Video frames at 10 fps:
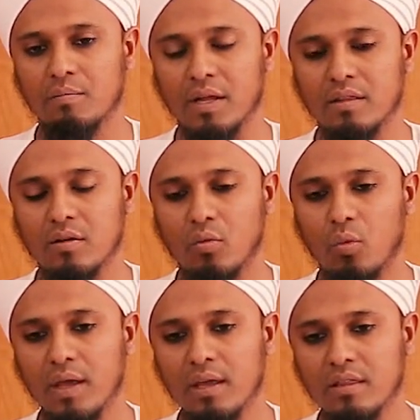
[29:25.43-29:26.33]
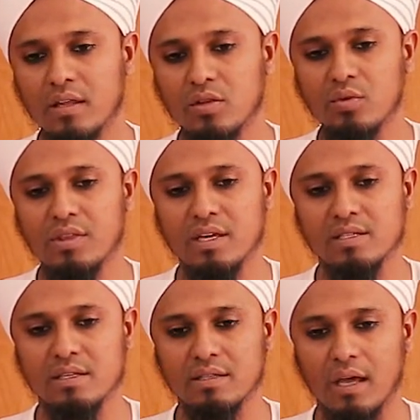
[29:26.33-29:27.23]
But the way they do
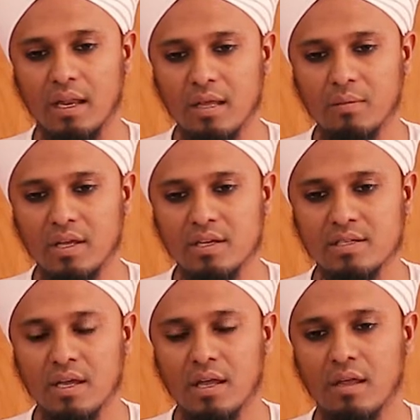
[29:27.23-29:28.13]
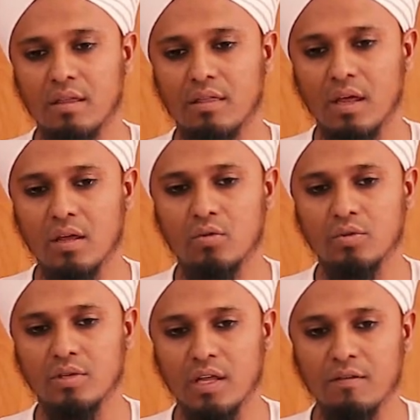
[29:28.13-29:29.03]
things in Tarim is they
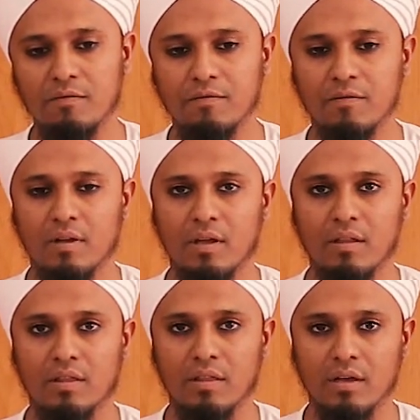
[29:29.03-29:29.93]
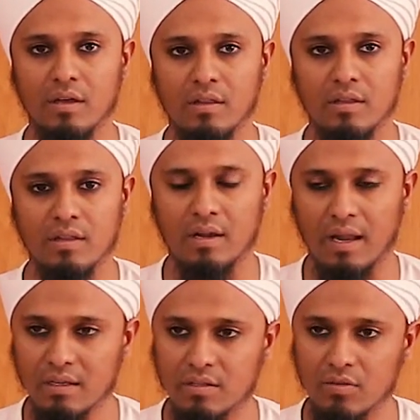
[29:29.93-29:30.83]
would give the
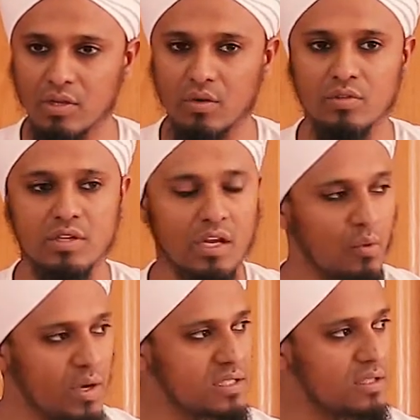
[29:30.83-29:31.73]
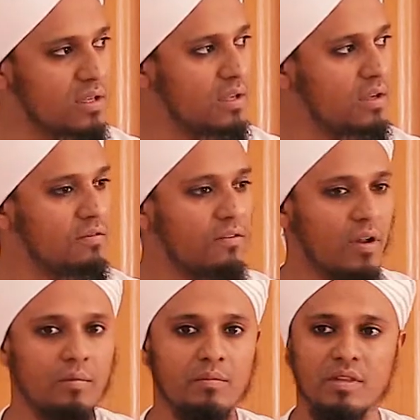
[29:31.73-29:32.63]
right, or they would request
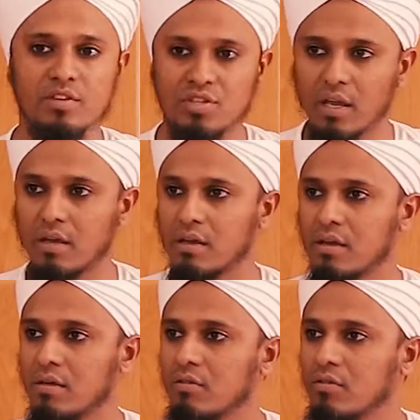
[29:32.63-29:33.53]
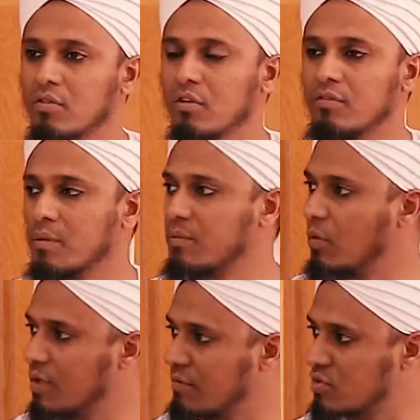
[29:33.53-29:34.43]
from the sheikh or from
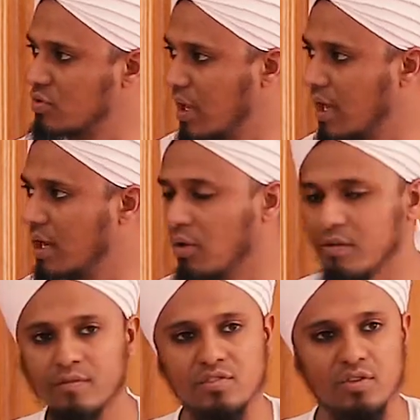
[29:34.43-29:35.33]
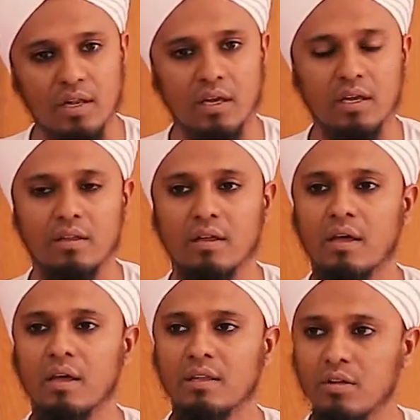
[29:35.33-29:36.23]
one of the sulaha, one of the salihin.
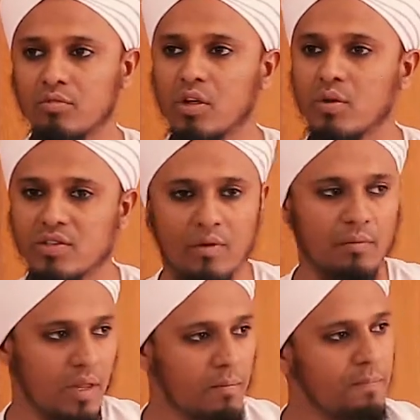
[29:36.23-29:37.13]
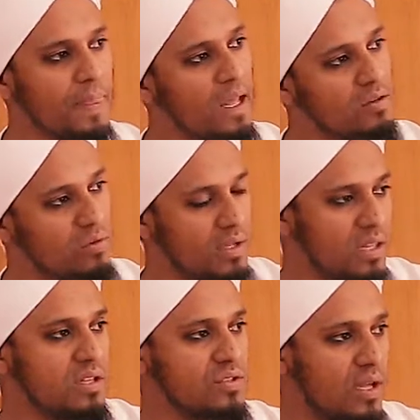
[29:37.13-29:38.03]
They would request from them to
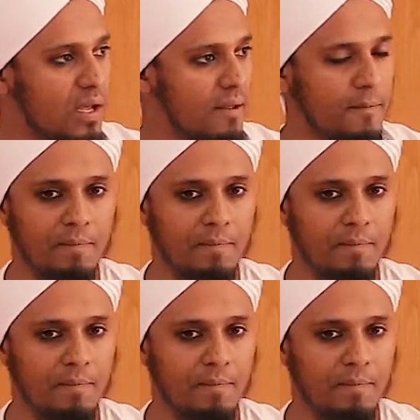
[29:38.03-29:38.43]
lead the salah.